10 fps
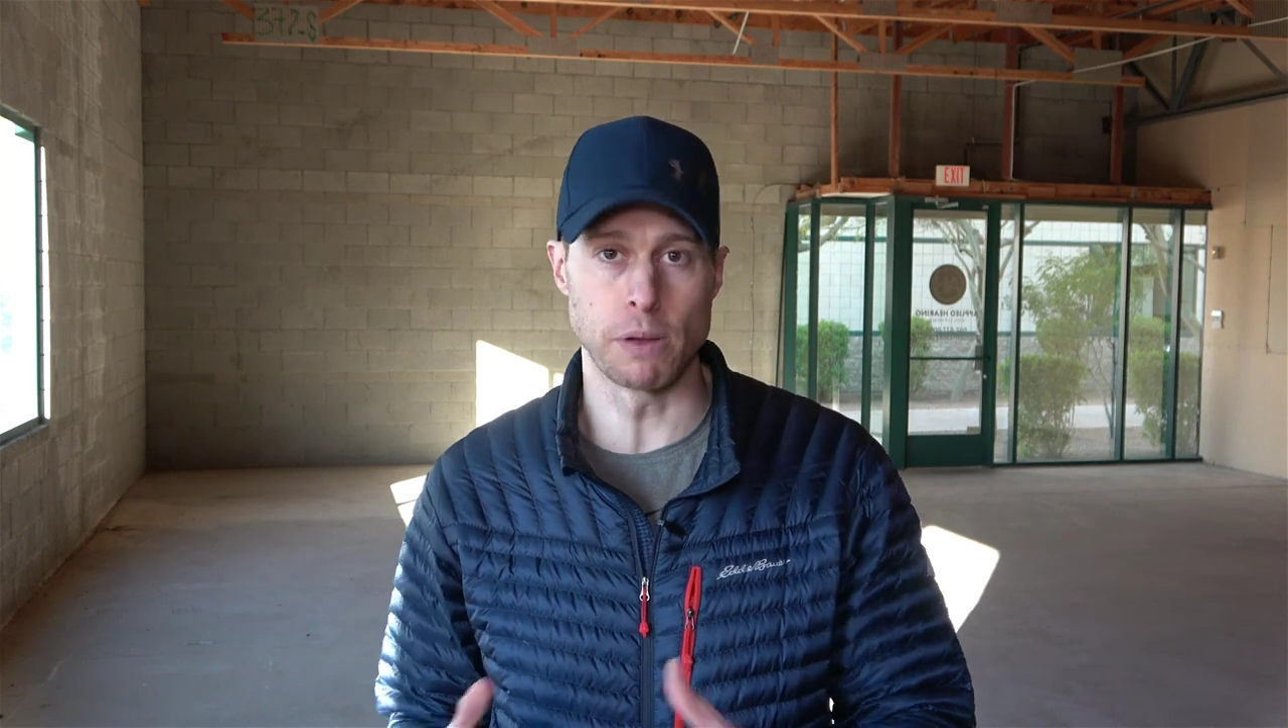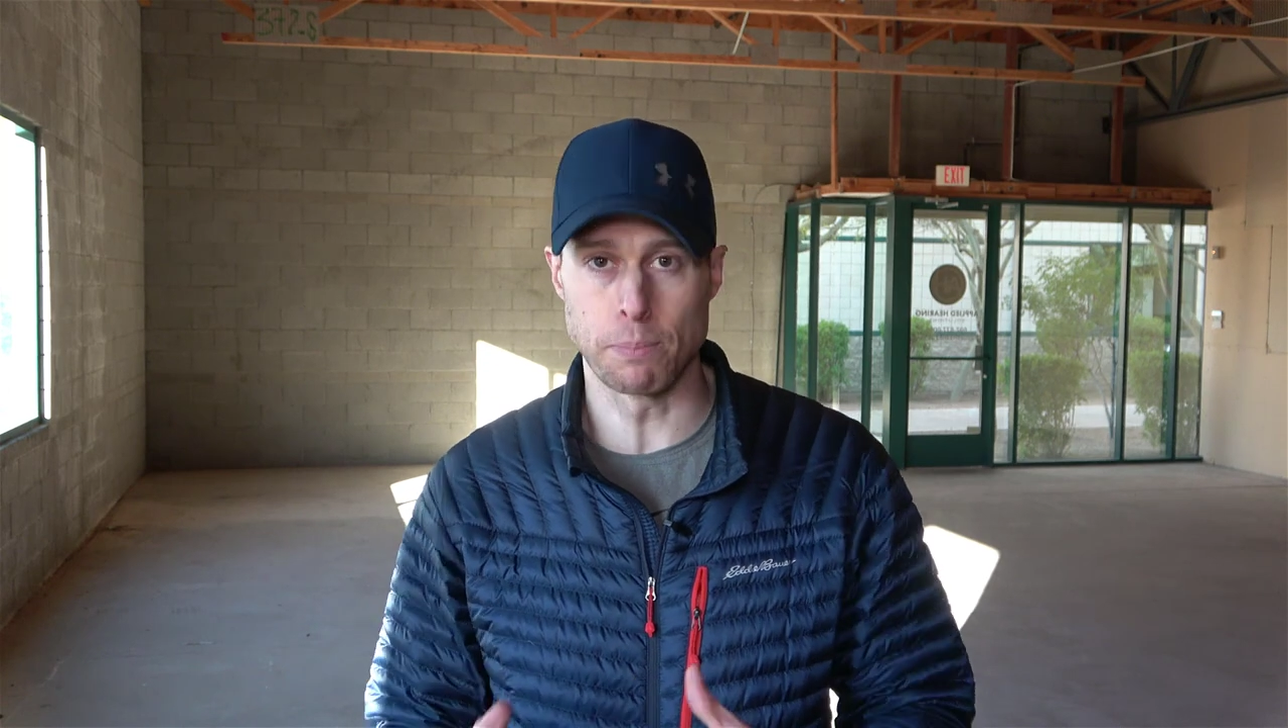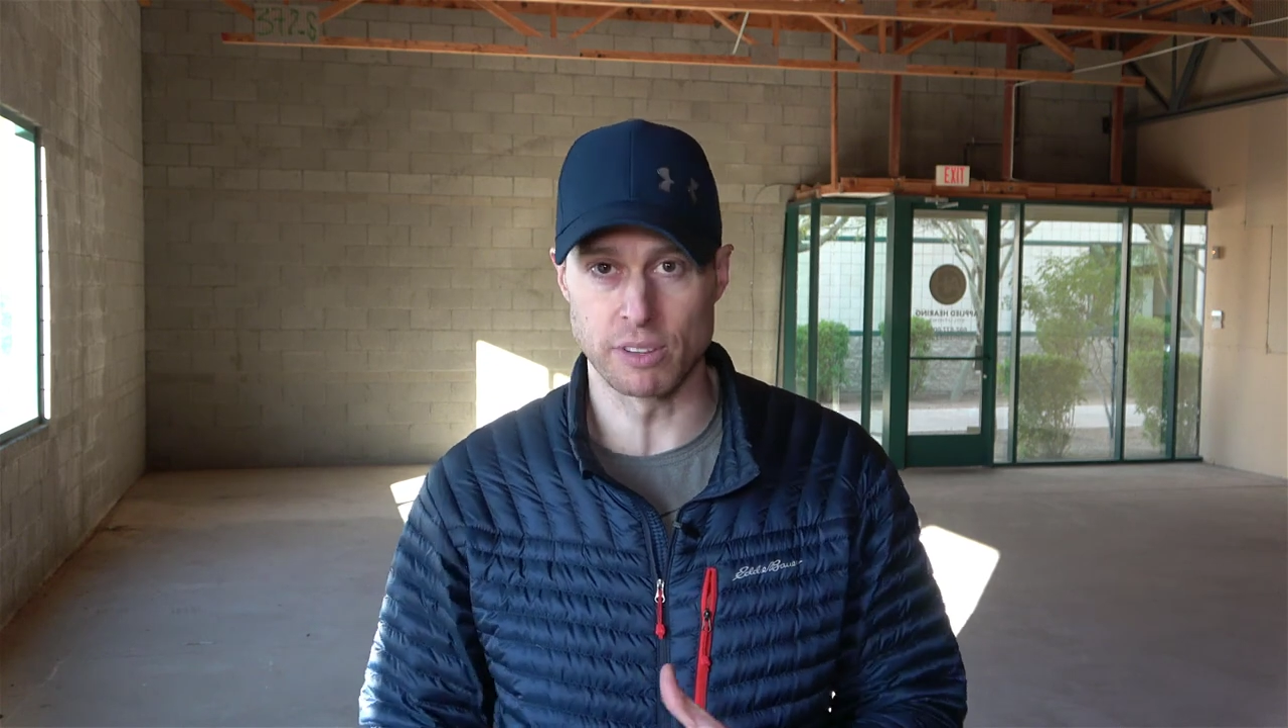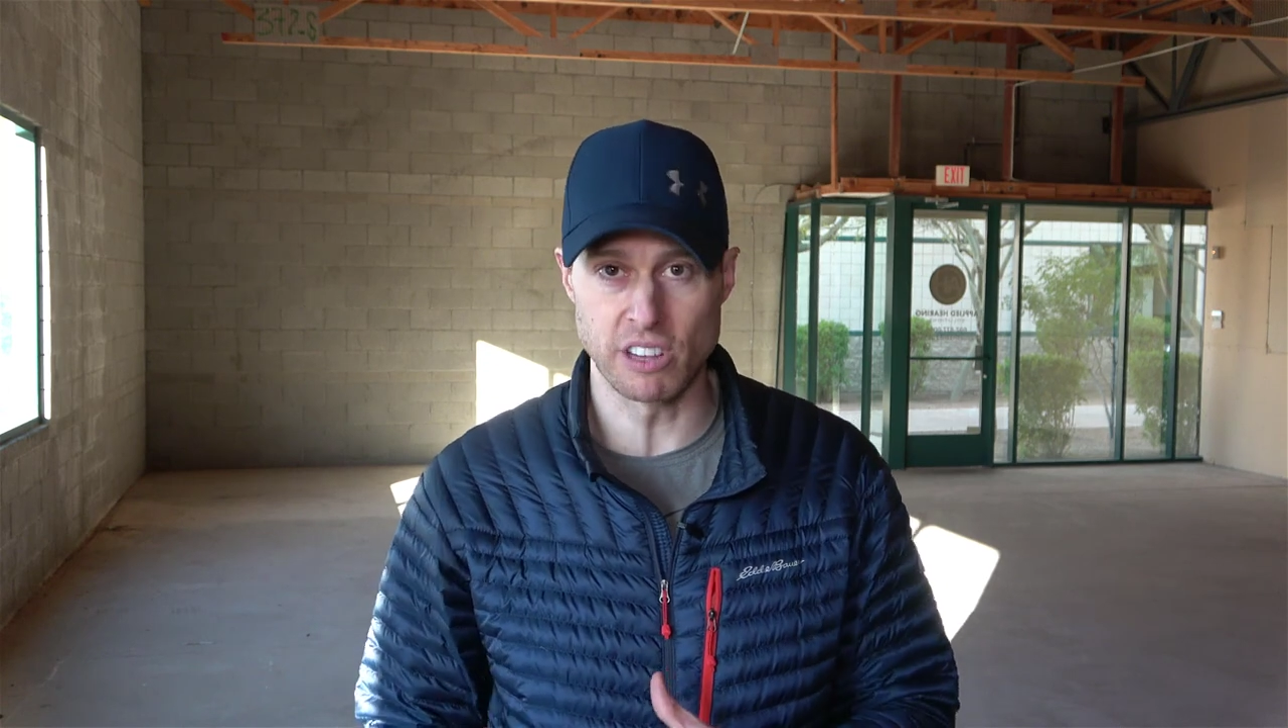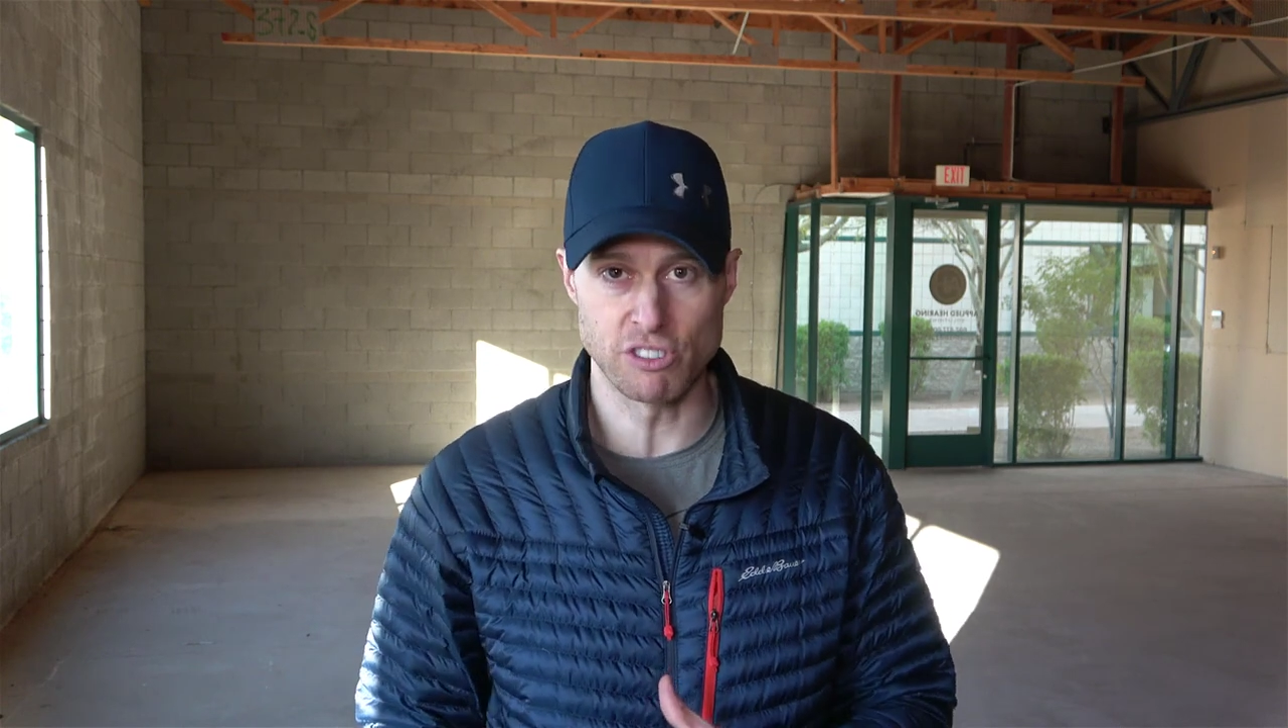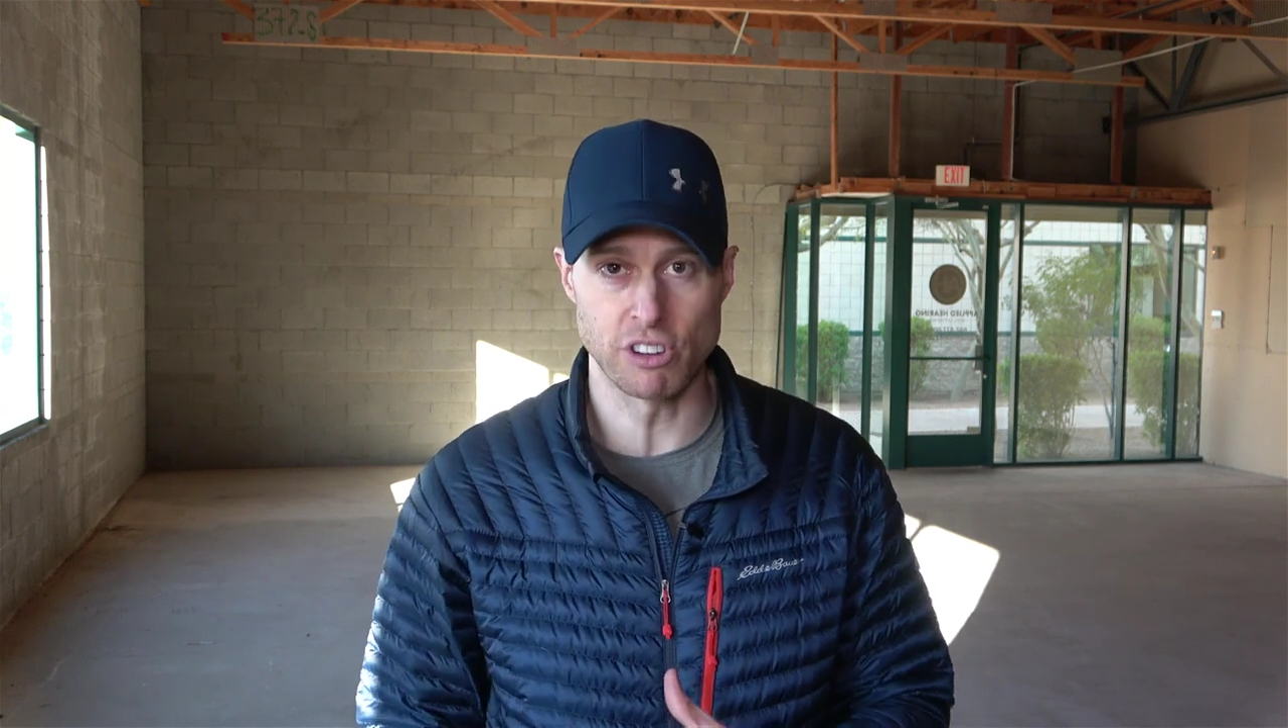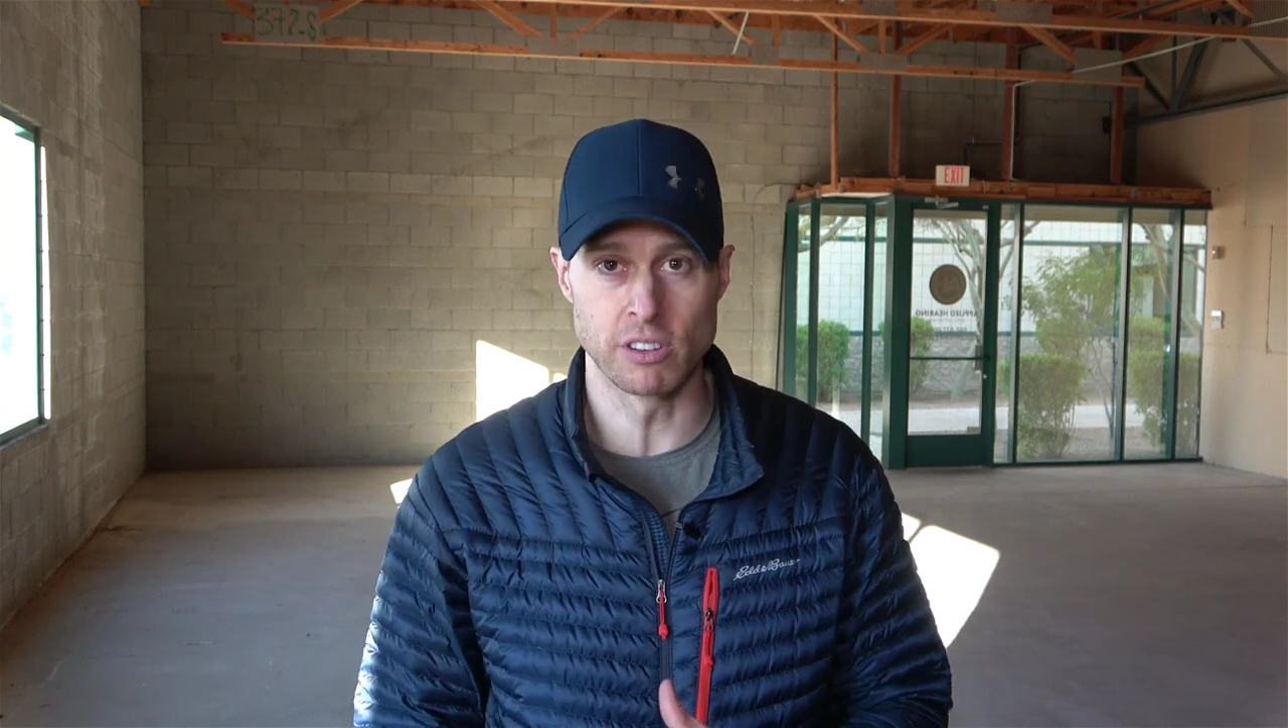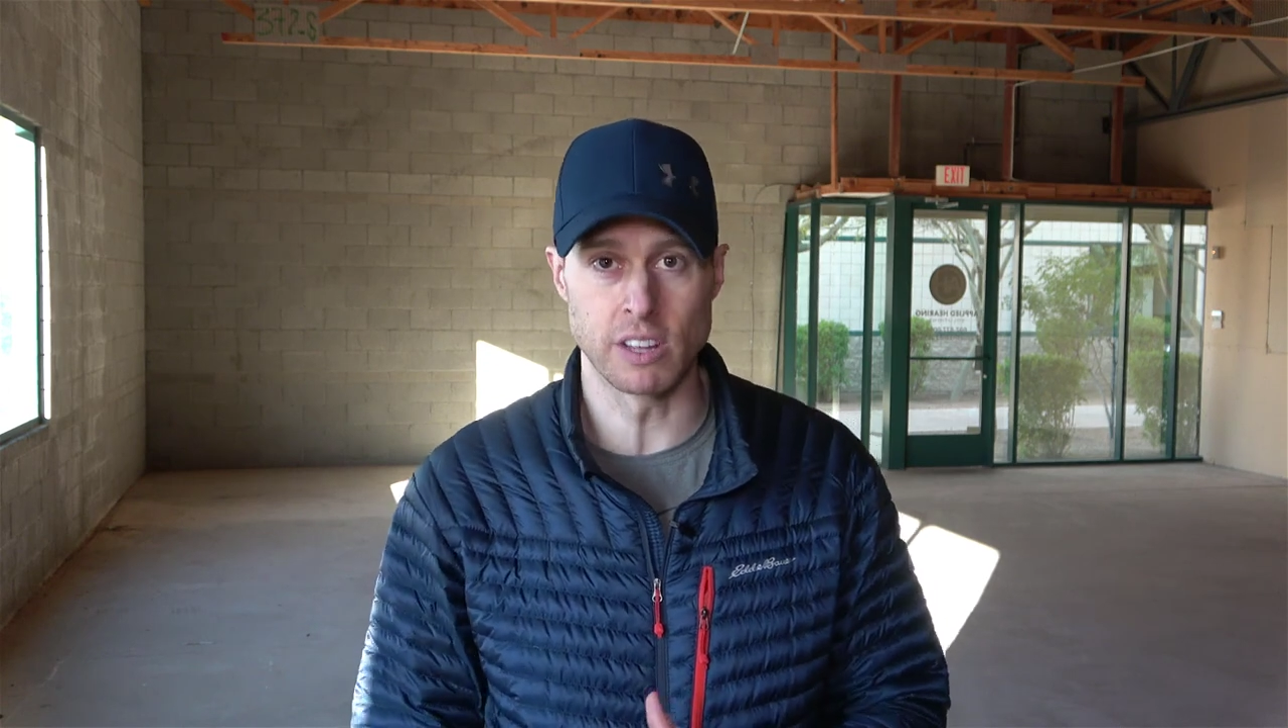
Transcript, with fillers: be positioned